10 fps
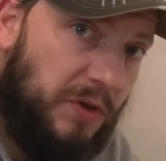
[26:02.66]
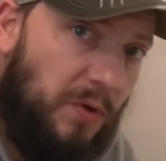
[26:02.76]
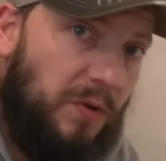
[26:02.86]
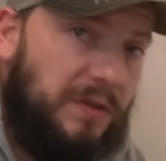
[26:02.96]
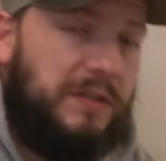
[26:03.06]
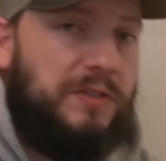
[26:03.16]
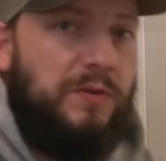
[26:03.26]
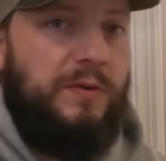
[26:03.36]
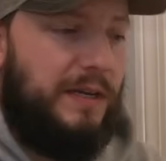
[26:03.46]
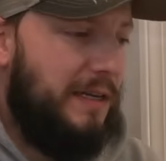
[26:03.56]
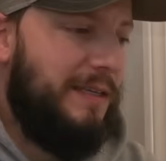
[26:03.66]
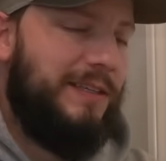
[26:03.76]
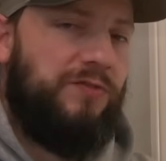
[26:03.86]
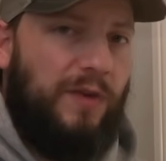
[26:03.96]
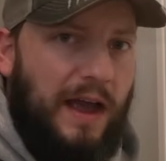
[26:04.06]
cold. So it is
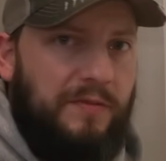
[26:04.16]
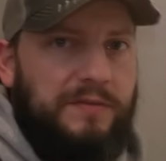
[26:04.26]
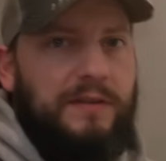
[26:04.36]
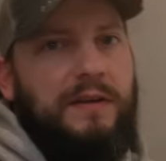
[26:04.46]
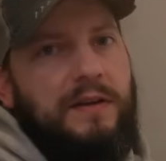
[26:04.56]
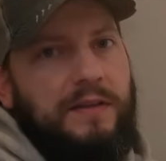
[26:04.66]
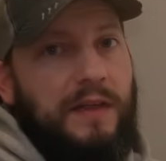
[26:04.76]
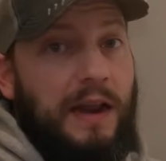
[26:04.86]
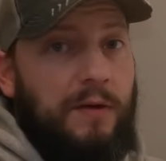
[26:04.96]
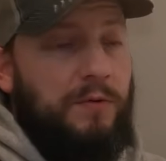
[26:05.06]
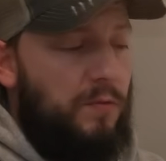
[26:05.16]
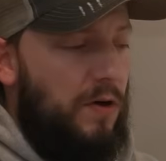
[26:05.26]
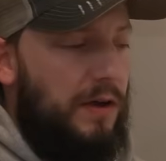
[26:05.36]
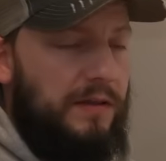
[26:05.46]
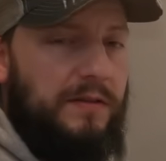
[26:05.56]
a draft that I would
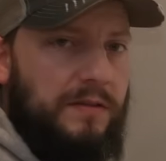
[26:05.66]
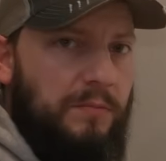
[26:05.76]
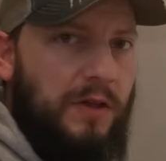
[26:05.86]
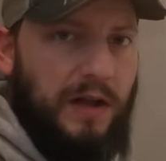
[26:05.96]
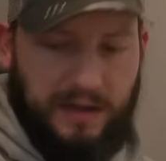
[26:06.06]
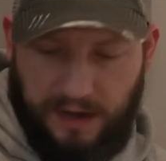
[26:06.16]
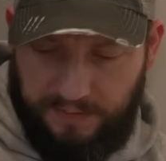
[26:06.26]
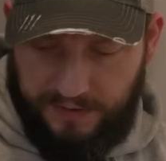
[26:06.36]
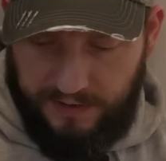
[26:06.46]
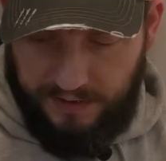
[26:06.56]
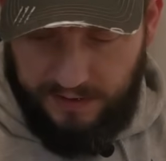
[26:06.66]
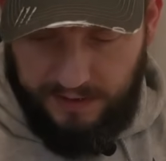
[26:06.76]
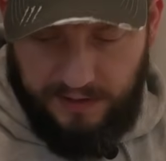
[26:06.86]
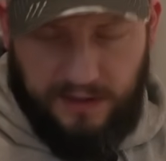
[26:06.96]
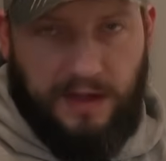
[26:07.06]
want to block up.
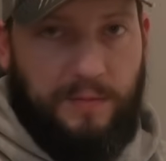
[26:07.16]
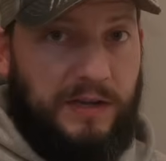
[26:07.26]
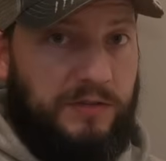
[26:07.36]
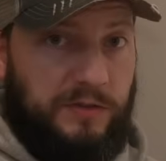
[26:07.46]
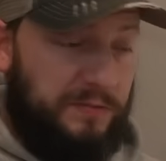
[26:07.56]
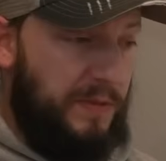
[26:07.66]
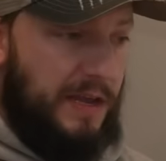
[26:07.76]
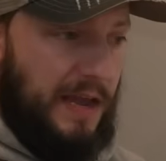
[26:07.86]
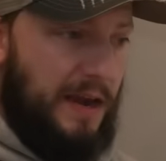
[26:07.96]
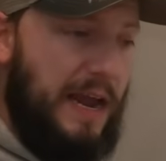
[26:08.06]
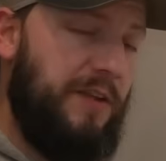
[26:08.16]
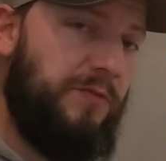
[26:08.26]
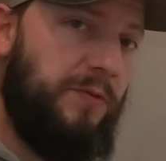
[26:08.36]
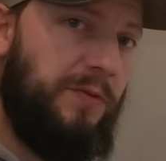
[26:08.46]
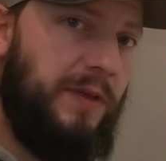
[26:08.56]
That might just be a
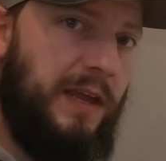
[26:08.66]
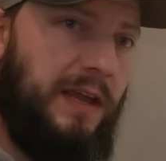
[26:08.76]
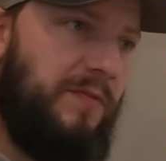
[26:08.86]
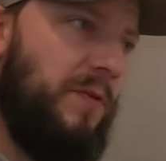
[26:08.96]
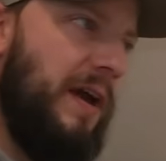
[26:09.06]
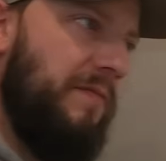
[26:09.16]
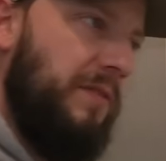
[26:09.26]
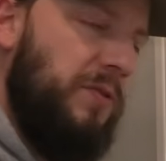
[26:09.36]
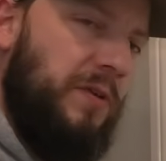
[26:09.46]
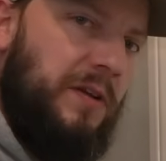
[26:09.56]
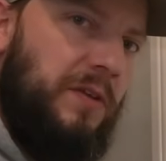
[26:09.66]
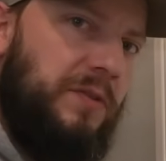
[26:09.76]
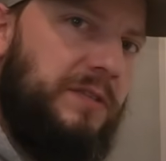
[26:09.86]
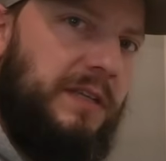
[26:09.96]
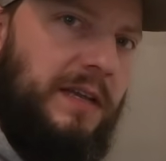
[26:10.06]
natural thing if you have the door
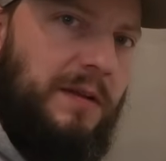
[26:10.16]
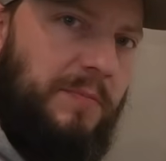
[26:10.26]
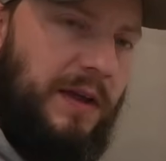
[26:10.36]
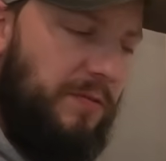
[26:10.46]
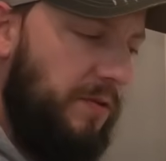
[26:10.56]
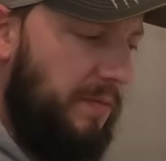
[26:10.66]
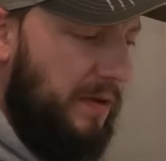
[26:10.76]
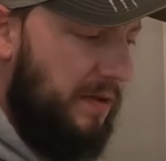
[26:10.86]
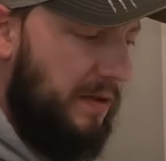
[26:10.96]
closed in a bedroom